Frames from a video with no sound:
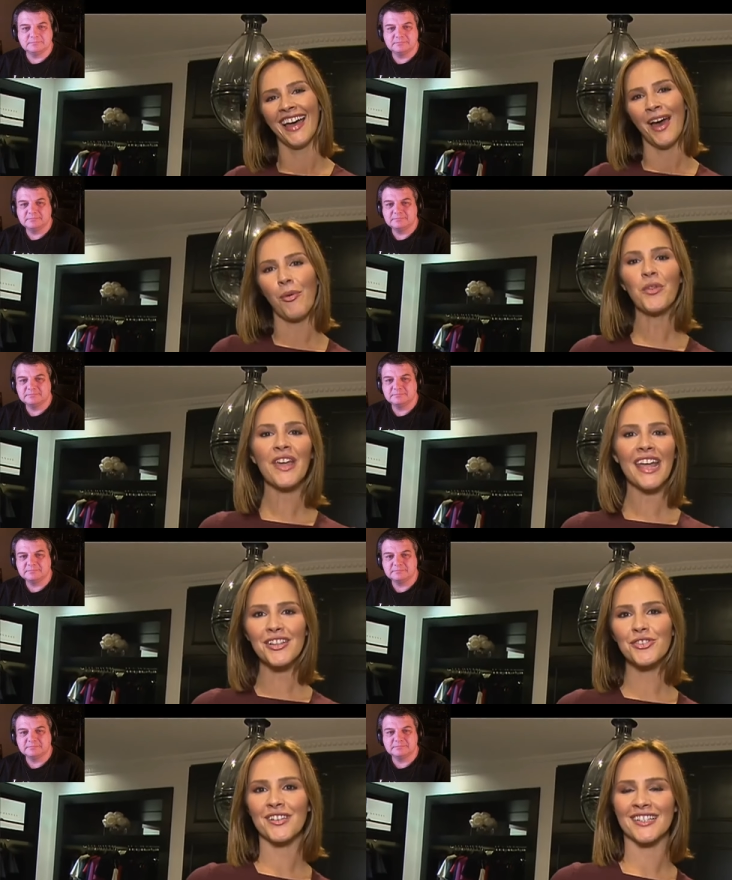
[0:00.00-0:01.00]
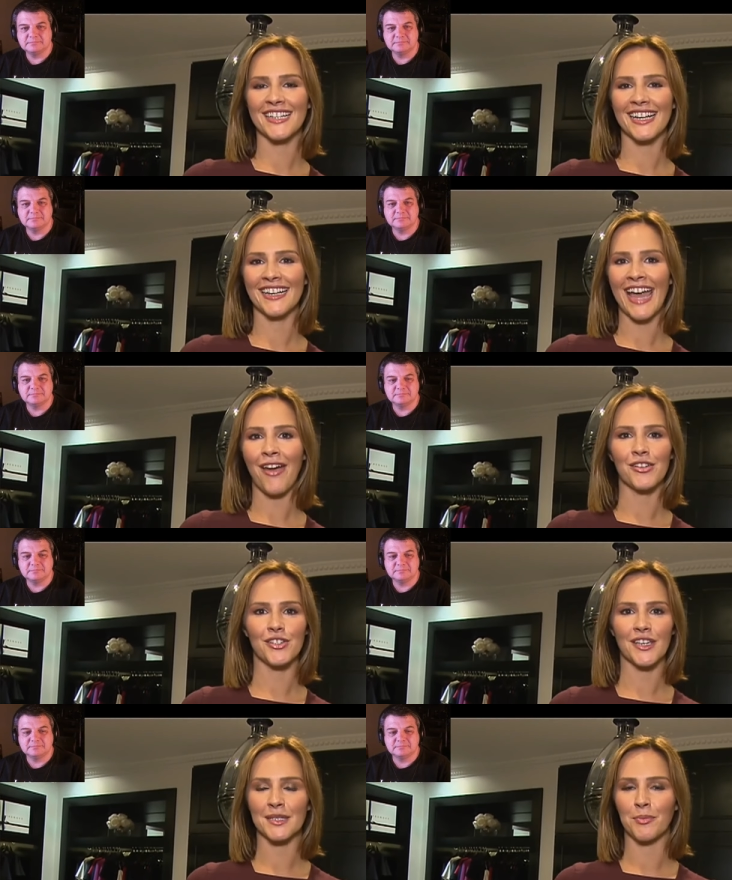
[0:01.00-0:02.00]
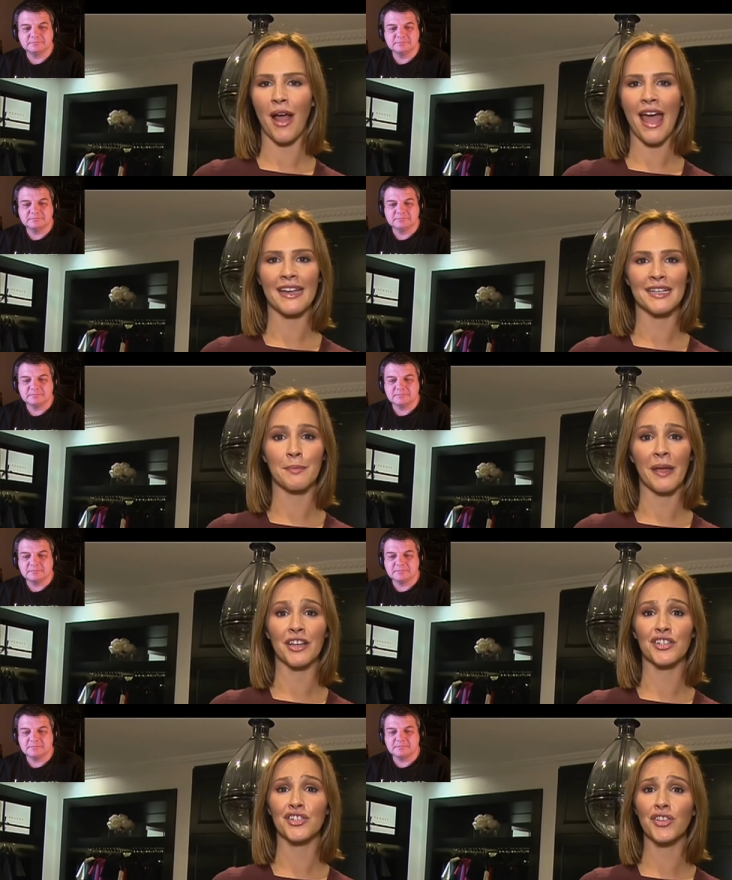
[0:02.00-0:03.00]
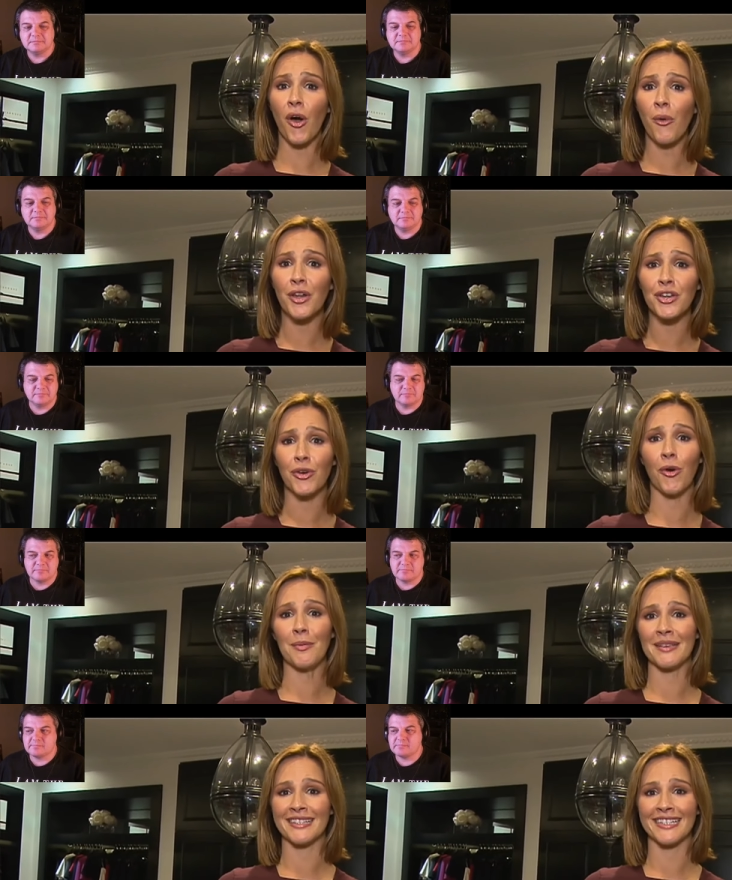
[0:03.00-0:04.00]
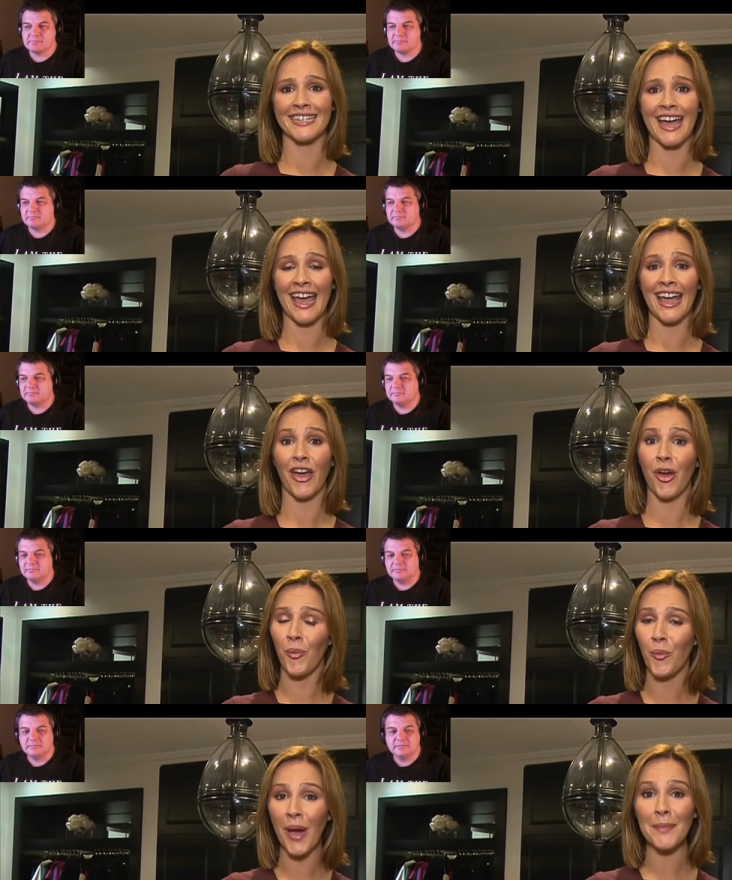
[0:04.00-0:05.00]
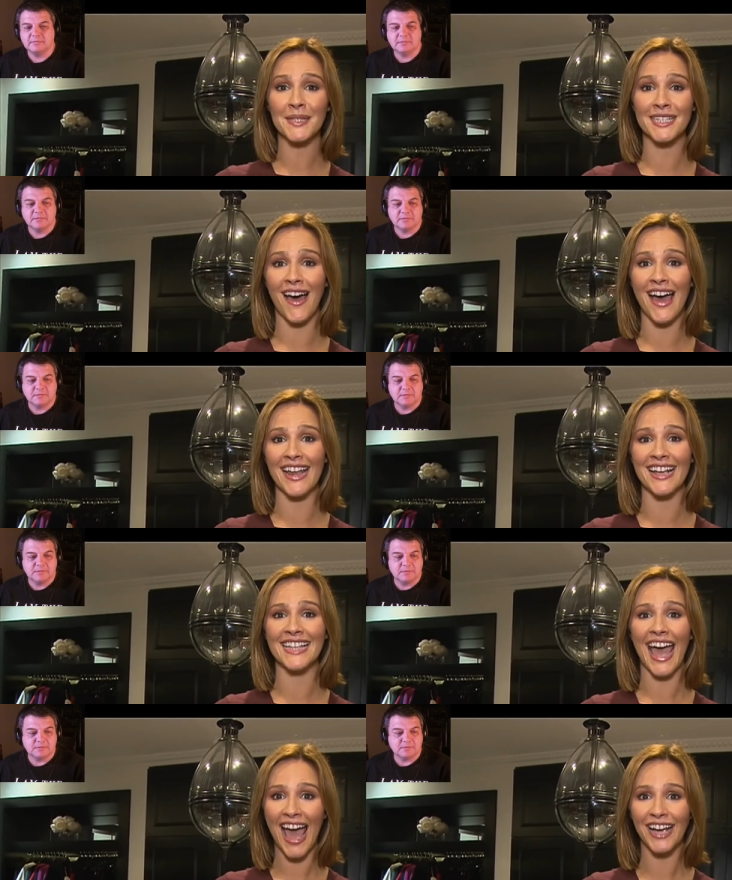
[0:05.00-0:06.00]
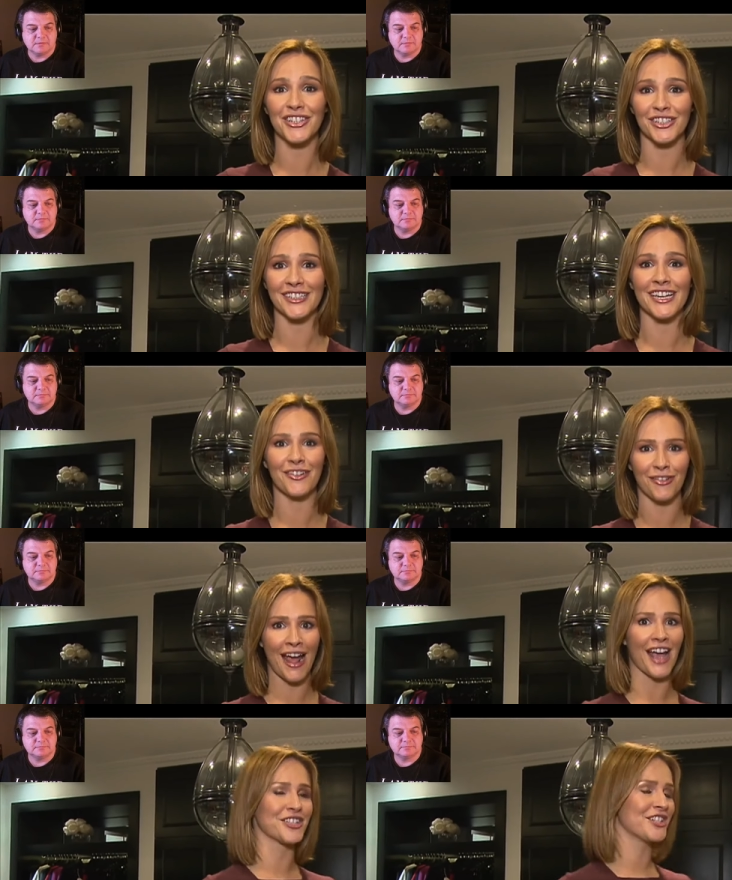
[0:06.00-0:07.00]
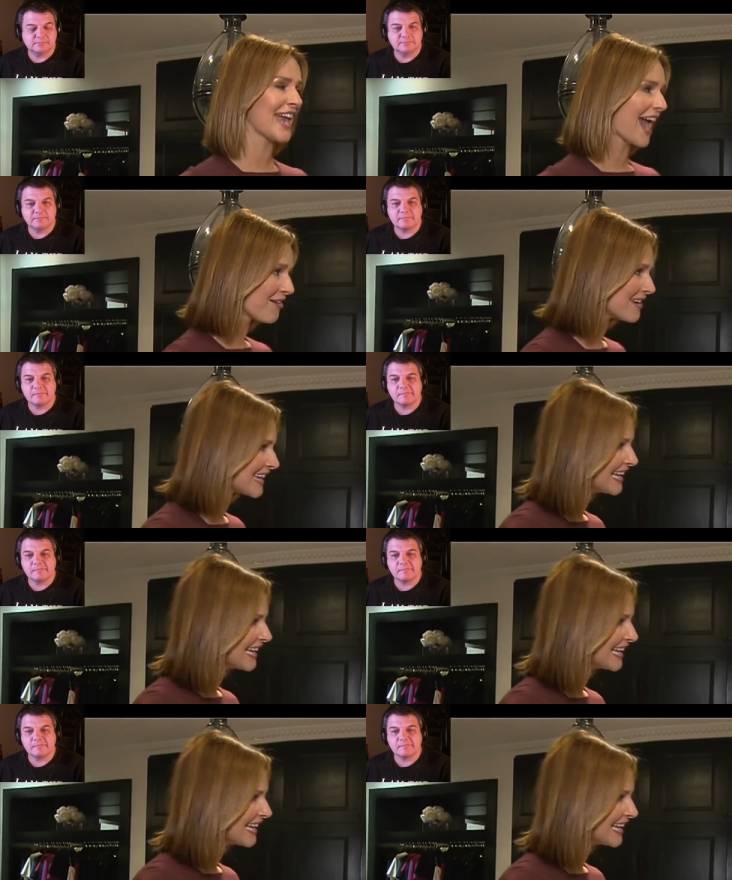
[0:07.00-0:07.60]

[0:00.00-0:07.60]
Speaker 1: Well, the interest in Karen Gee's brand has been so enormous today. Her website has actually crashed. Karen,